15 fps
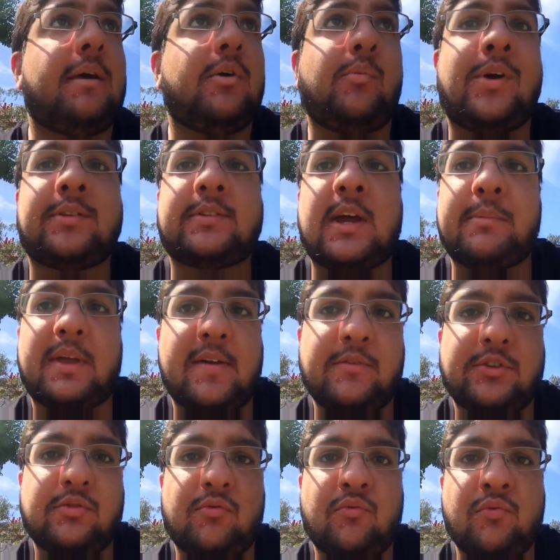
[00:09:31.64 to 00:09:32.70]
West Ham gave
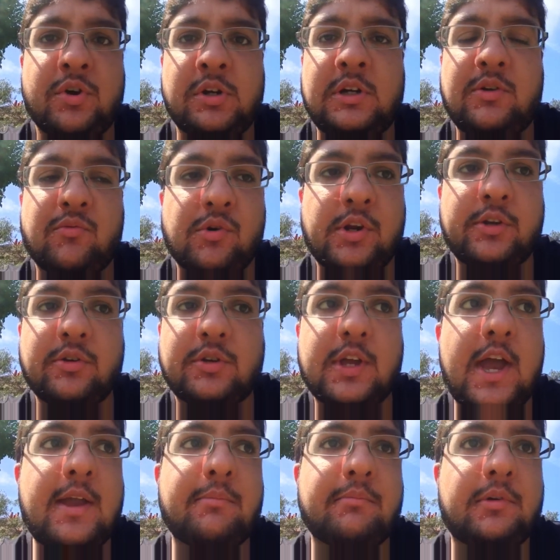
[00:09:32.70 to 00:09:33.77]
us a really, really good
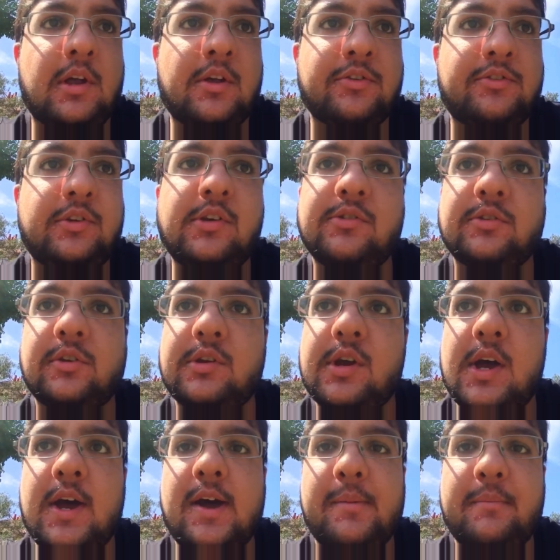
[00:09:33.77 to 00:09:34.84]
game last season,
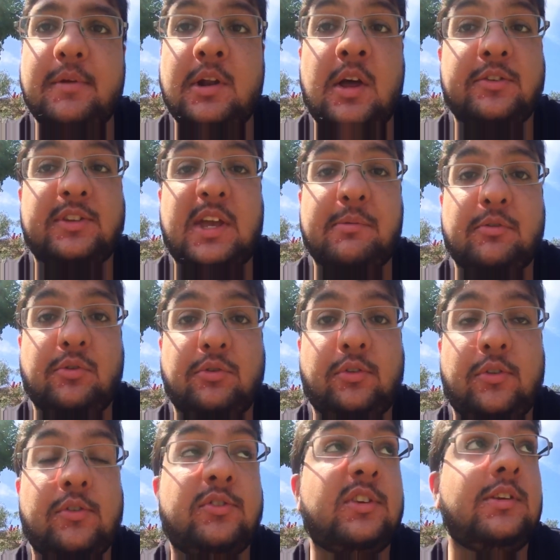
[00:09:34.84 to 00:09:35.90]
last game, of course,
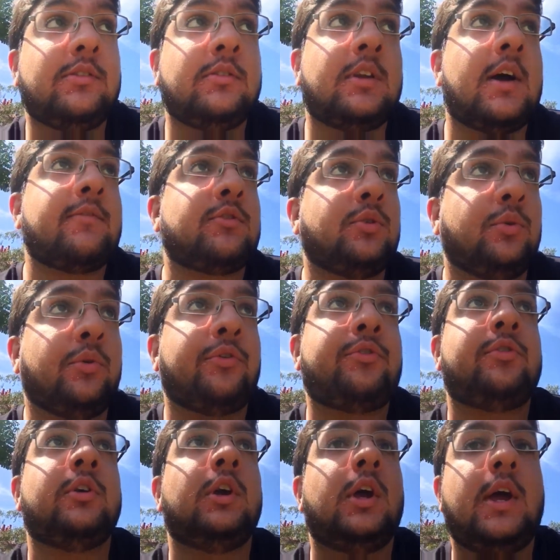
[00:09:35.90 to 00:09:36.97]
of the season. Now, of
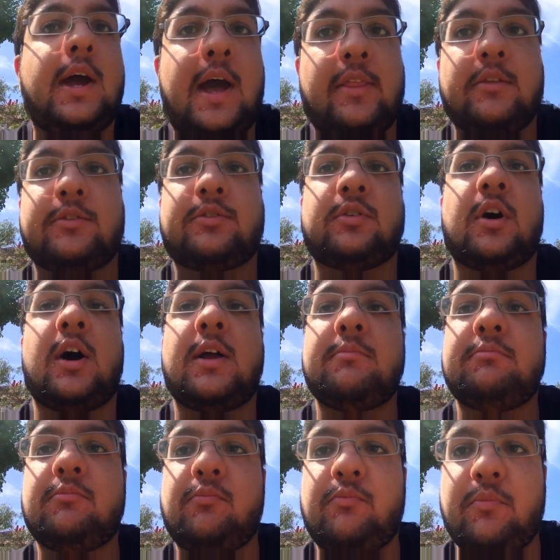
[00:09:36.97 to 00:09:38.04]
course, at the
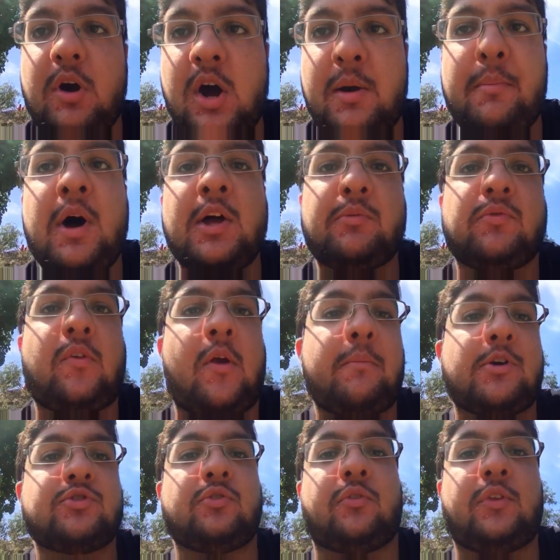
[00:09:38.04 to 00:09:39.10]
time, our mind was very
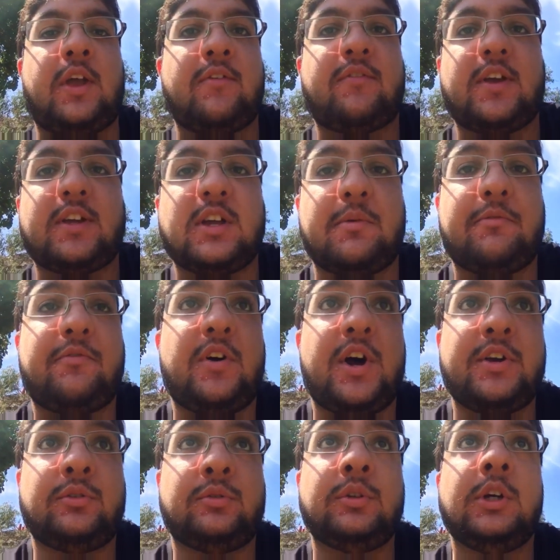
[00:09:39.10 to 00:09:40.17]
much on the FA Cup
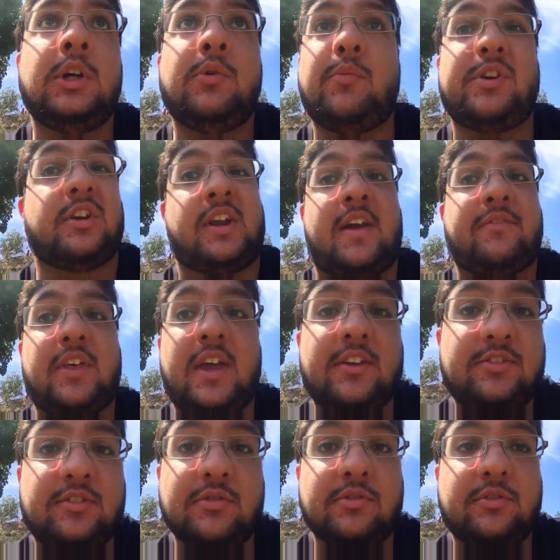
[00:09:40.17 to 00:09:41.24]
final. We don't have that
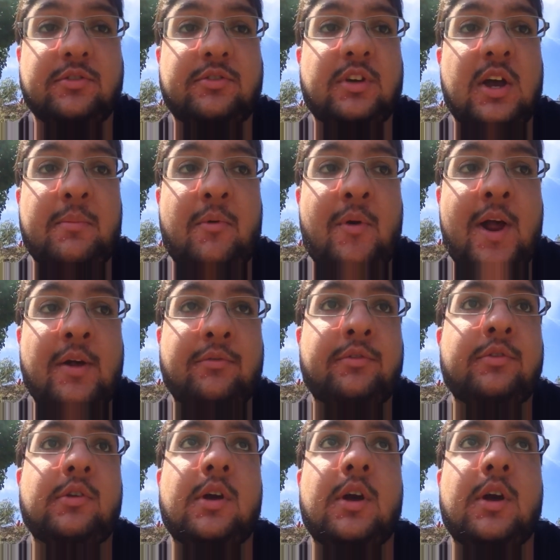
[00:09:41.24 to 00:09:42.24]
excuse this time around.